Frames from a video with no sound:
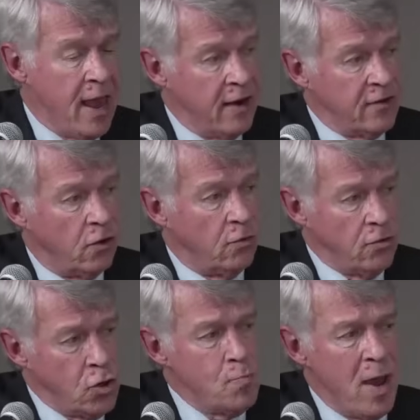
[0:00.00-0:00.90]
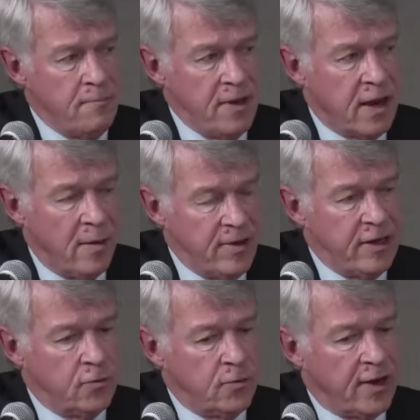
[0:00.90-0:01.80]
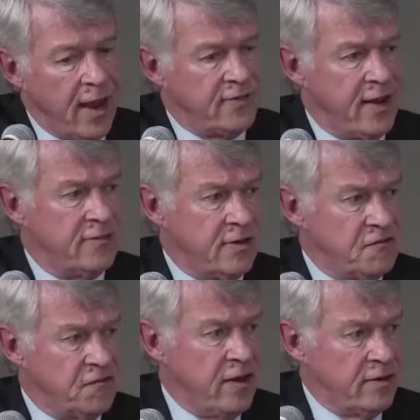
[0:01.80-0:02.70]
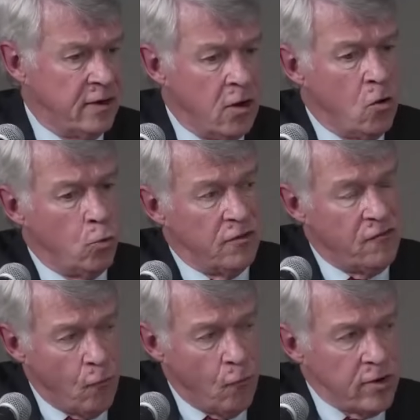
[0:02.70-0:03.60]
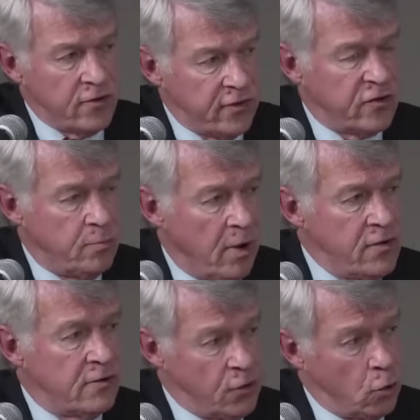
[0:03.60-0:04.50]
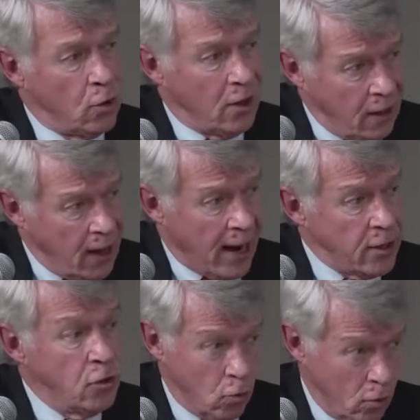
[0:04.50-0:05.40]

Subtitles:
And so you may be coming into a case as a defendant with 4 to 6 months of your clock